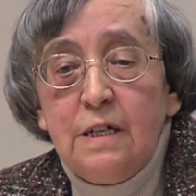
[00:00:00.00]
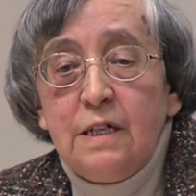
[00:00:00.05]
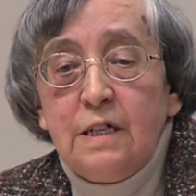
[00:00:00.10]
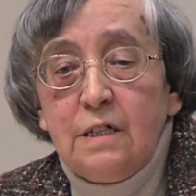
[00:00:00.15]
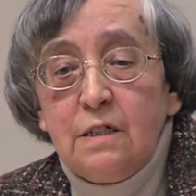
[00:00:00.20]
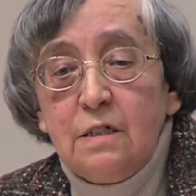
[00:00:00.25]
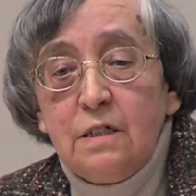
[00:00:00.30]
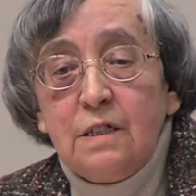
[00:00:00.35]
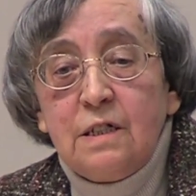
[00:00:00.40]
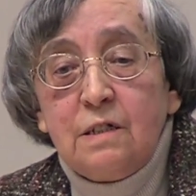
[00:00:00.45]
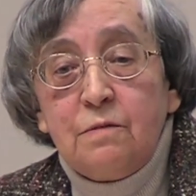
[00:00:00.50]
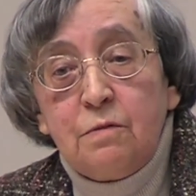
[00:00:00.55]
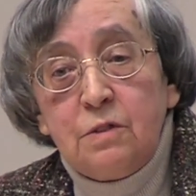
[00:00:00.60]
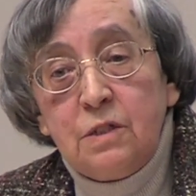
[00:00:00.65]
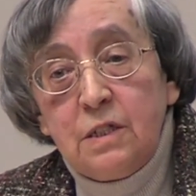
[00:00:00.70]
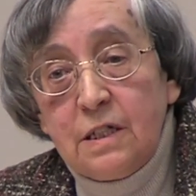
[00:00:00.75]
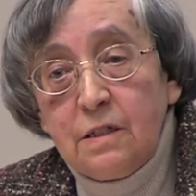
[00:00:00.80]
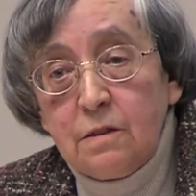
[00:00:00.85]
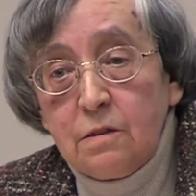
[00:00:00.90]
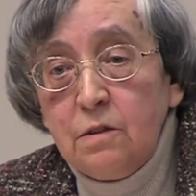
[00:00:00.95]
and even
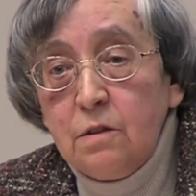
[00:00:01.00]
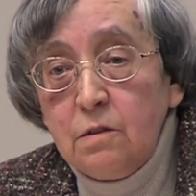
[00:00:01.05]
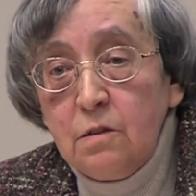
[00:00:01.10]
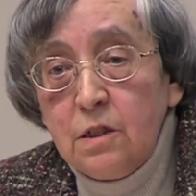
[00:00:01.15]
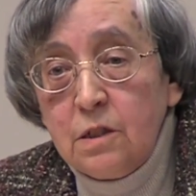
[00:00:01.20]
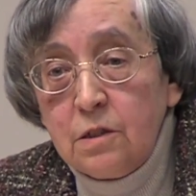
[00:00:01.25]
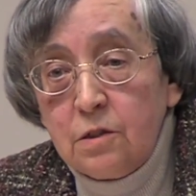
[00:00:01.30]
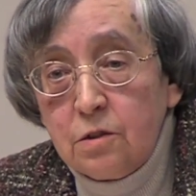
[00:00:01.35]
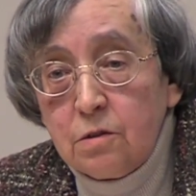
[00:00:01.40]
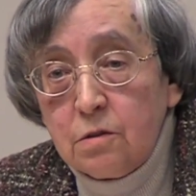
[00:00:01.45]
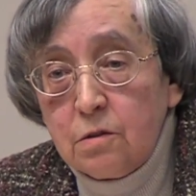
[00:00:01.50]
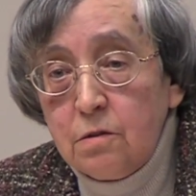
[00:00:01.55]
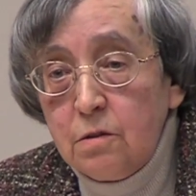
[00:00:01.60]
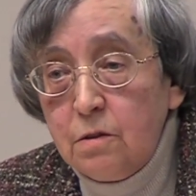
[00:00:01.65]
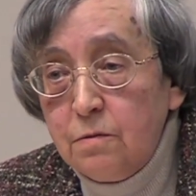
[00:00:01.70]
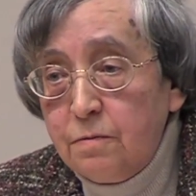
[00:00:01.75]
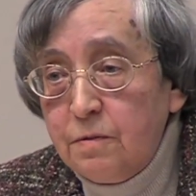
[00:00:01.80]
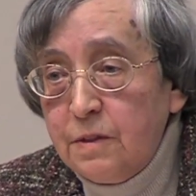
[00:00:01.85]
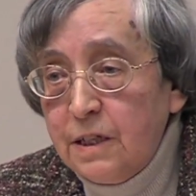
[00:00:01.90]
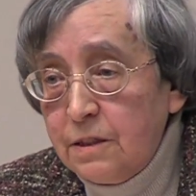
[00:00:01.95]
technological
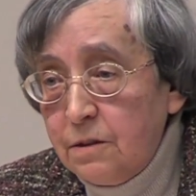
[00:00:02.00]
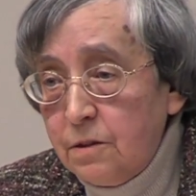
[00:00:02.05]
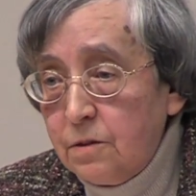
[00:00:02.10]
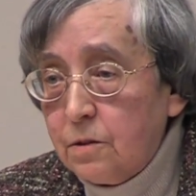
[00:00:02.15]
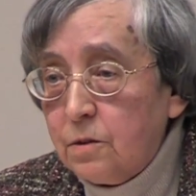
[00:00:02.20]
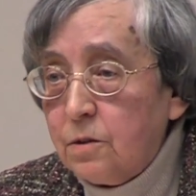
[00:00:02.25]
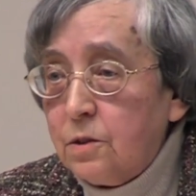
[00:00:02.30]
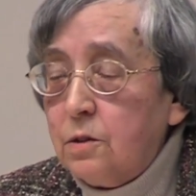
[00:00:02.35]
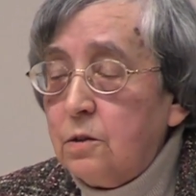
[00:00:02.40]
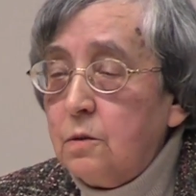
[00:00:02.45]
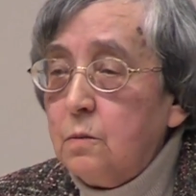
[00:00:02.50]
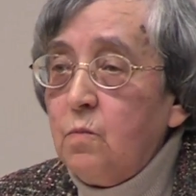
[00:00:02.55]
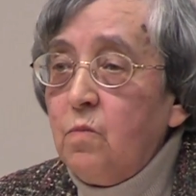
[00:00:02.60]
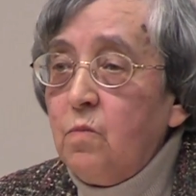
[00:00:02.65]
factors.